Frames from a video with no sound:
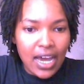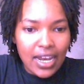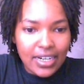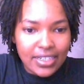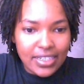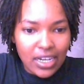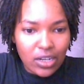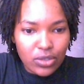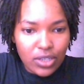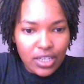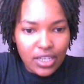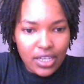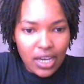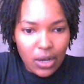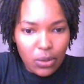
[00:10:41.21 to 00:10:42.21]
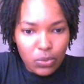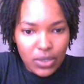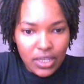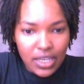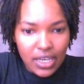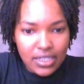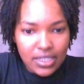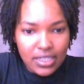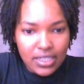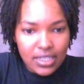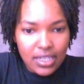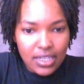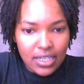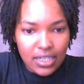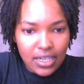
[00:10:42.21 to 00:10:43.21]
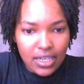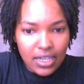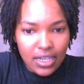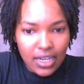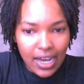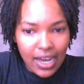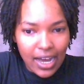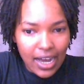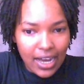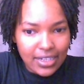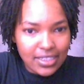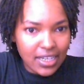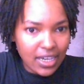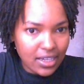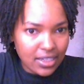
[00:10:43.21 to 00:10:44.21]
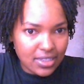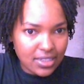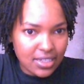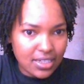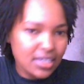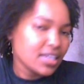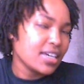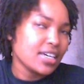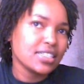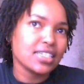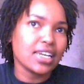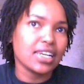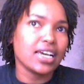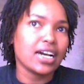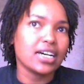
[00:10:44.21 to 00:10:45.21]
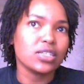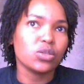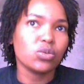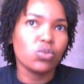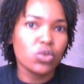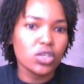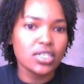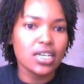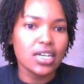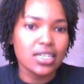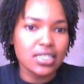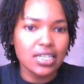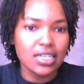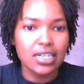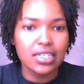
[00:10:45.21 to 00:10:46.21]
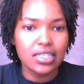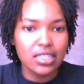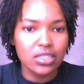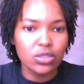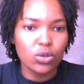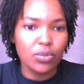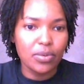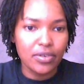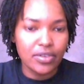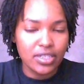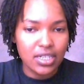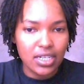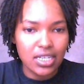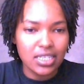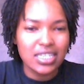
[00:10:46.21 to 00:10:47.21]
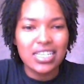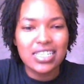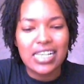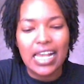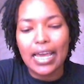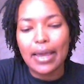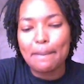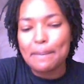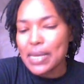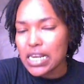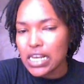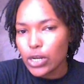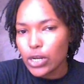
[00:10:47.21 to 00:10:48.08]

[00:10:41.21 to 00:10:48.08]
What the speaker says: down here we get text telling us what exactly this operator does. It's like meaning